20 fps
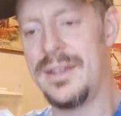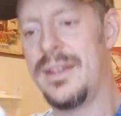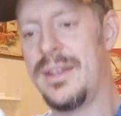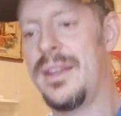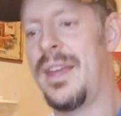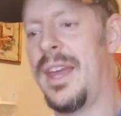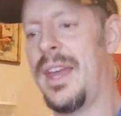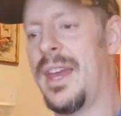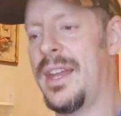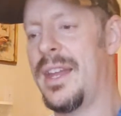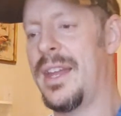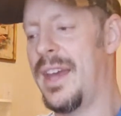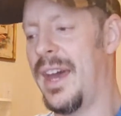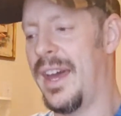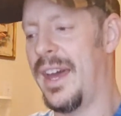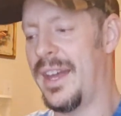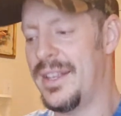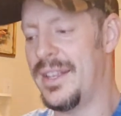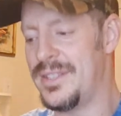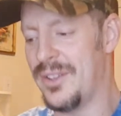
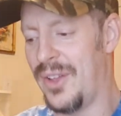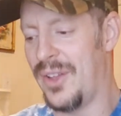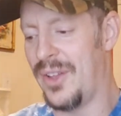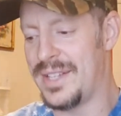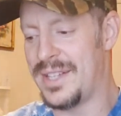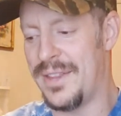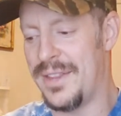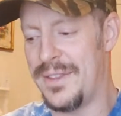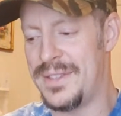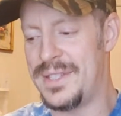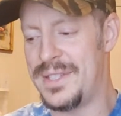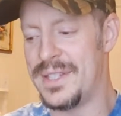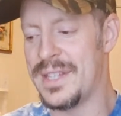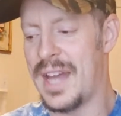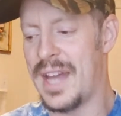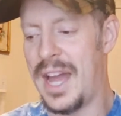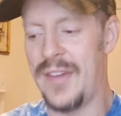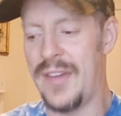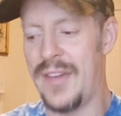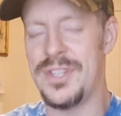And so like I said, this is
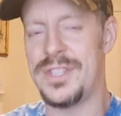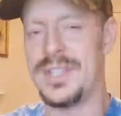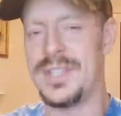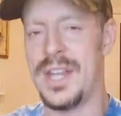kind of just